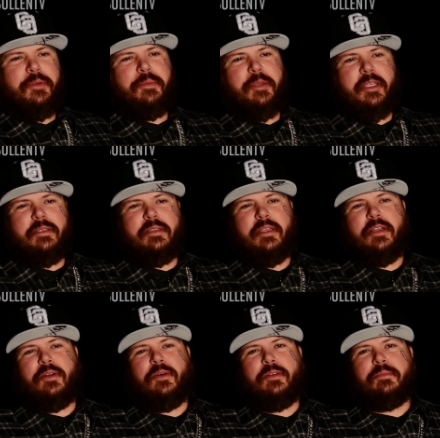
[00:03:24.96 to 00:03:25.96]
with me is to
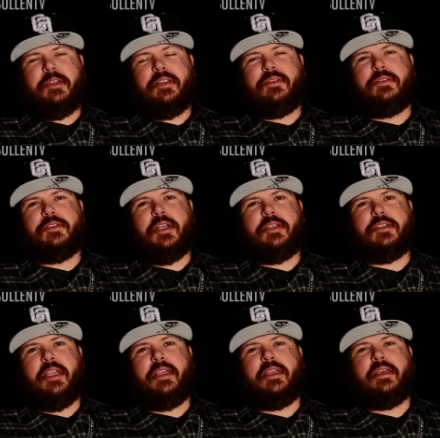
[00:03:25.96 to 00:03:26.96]
get a hold of me through Josh
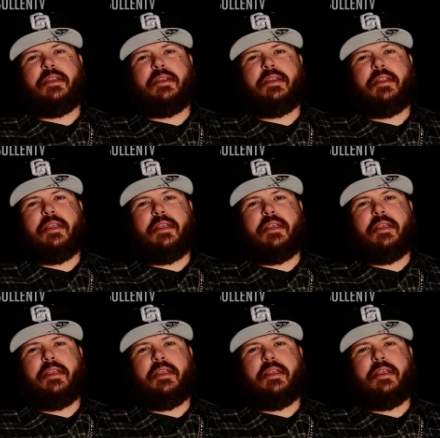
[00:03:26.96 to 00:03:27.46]
Hagan,